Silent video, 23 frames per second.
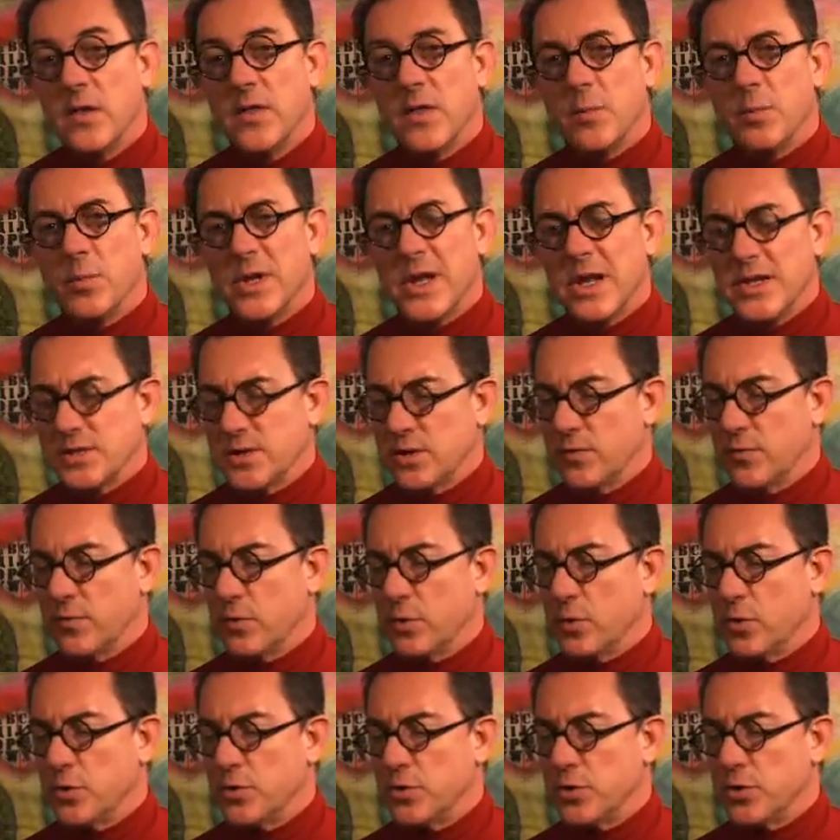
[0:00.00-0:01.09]
The Blessed
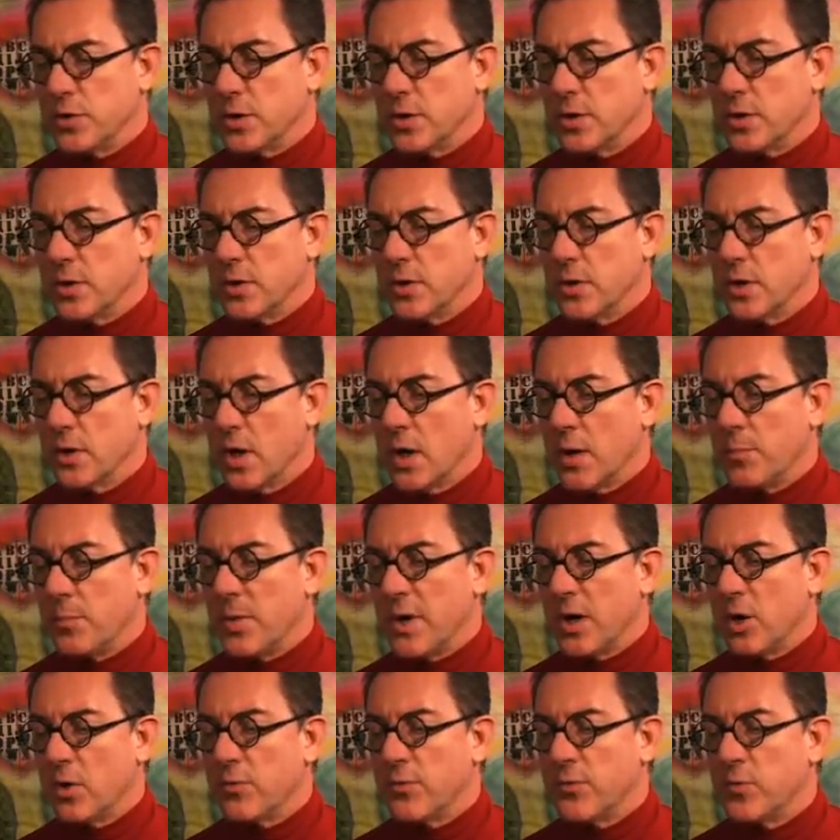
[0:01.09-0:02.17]
Virgin, a
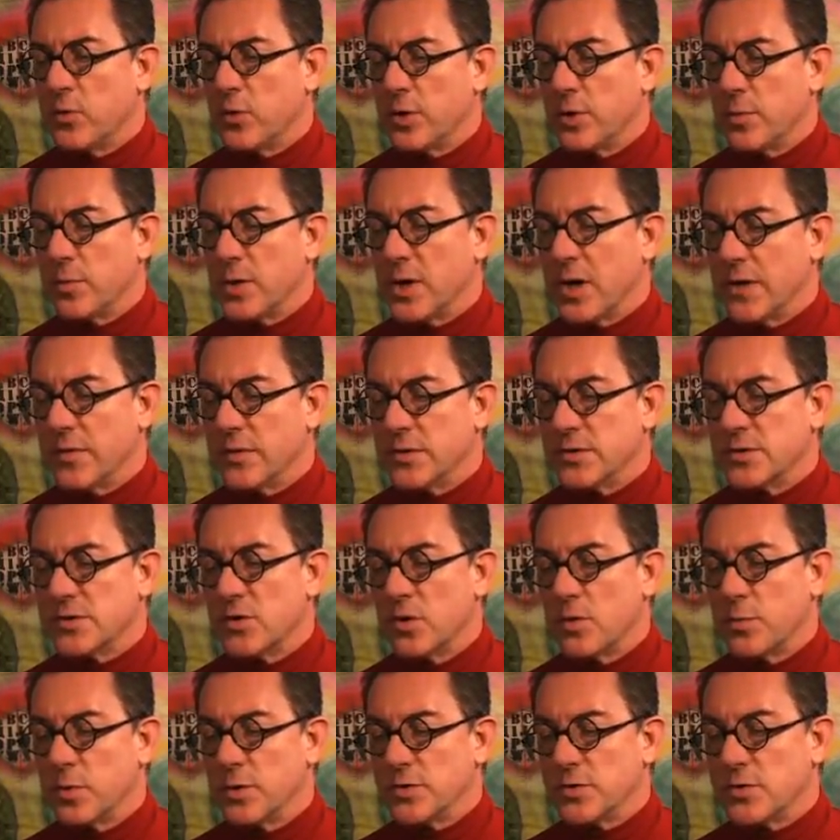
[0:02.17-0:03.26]
bare foot upon the
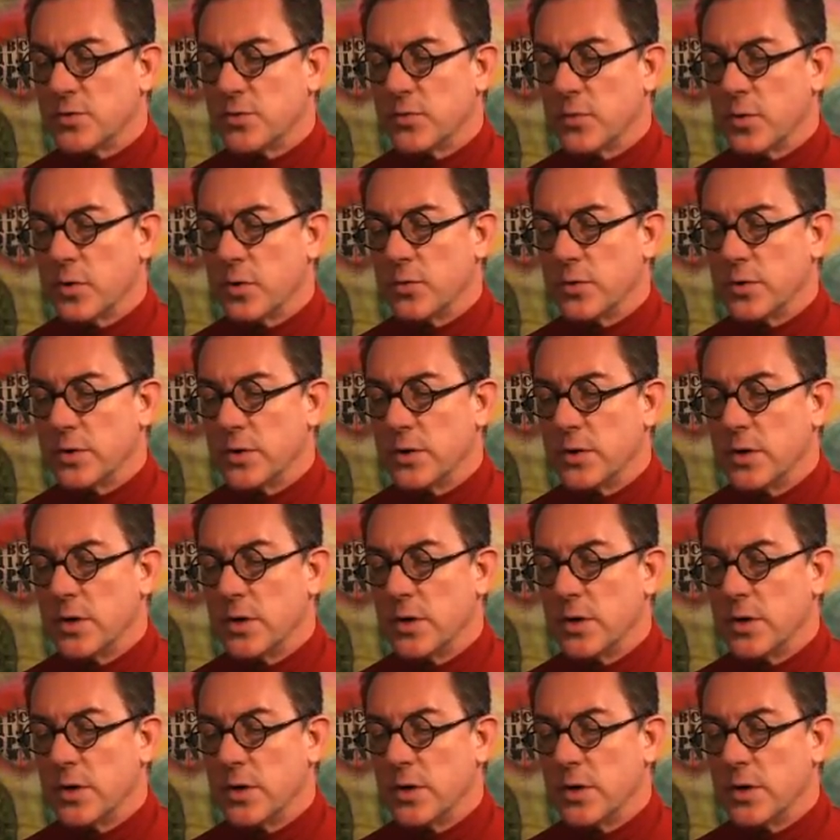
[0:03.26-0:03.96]
serpent's throat,